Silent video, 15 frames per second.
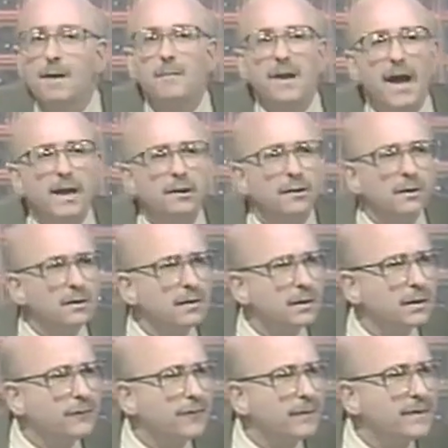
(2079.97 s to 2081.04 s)
but I
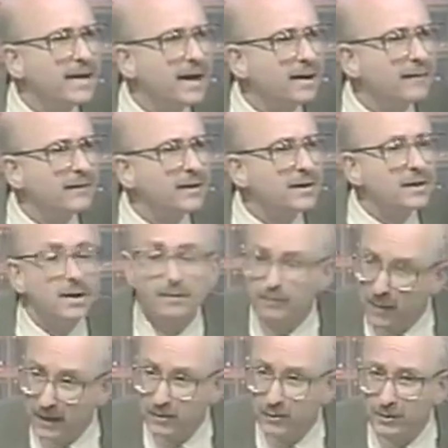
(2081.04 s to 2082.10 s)
learned from television and, and,